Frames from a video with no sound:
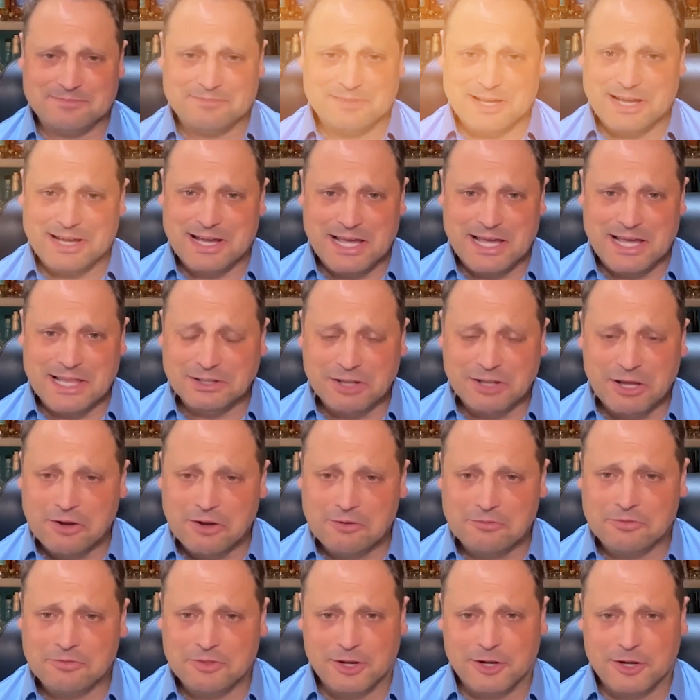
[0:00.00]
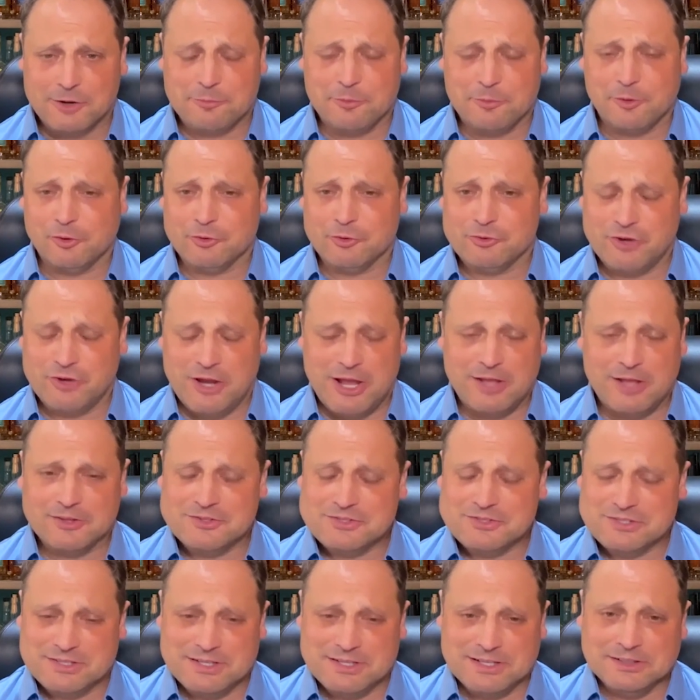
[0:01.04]
I love the entrepreneurial
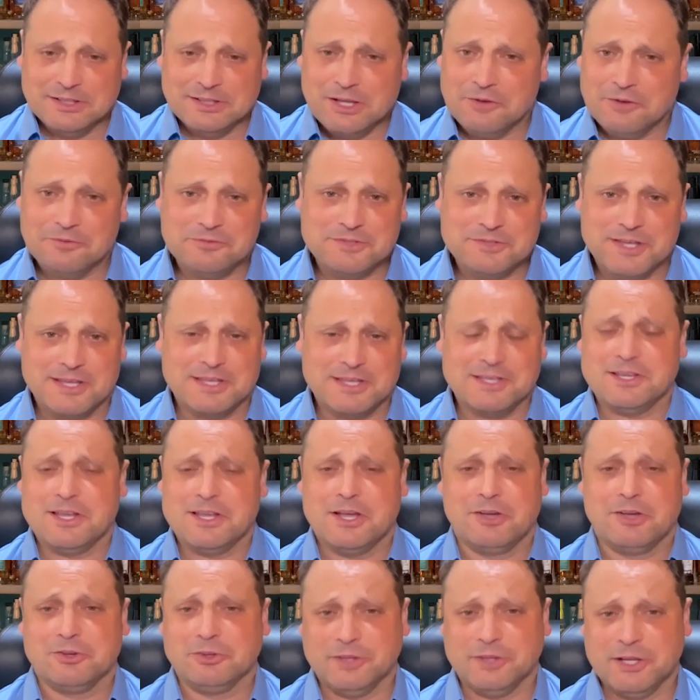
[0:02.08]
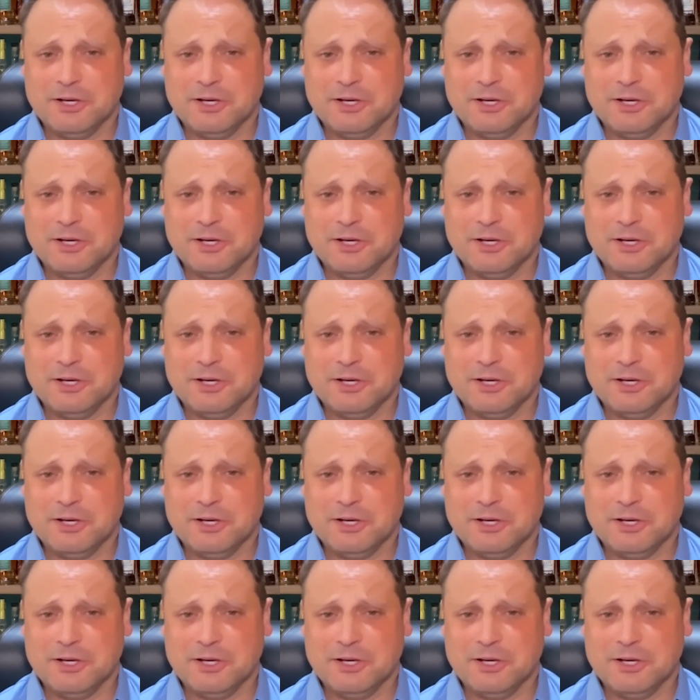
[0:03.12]
challenge. I love taking calculated